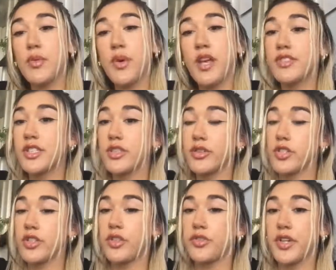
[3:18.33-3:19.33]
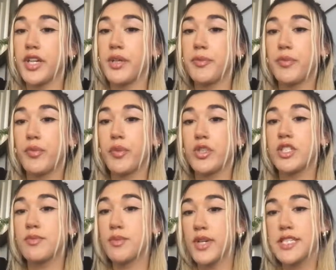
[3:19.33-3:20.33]
we have solution 3, which
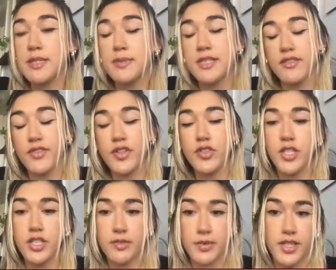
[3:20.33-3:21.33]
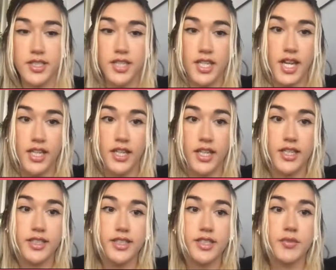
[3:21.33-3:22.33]
is brand-specific transparency
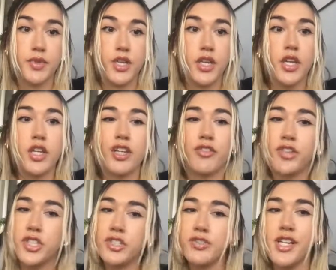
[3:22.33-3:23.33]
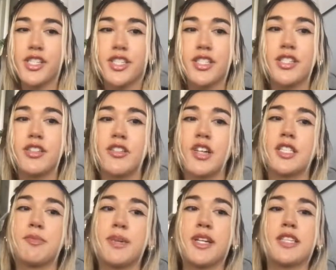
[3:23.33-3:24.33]
guidelines. Your first reaction to
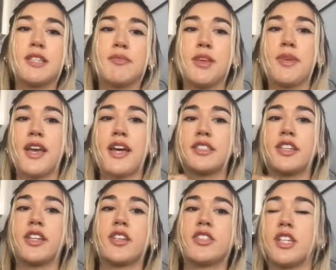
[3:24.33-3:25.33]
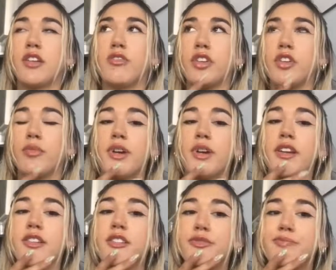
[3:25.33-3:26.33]
transparency may be asking yourself and your
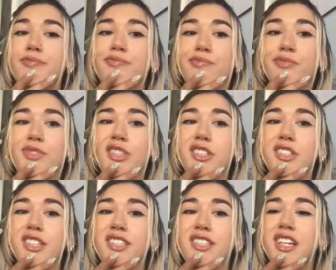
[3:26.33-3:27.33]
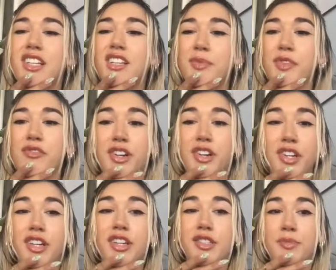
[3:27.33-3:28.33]
brand, doesn't that leave me
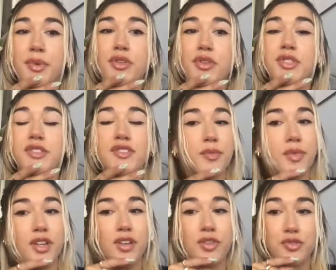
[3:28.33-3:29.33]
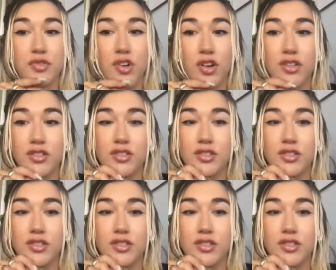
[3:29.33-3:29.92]
very exposed if something goes wrong?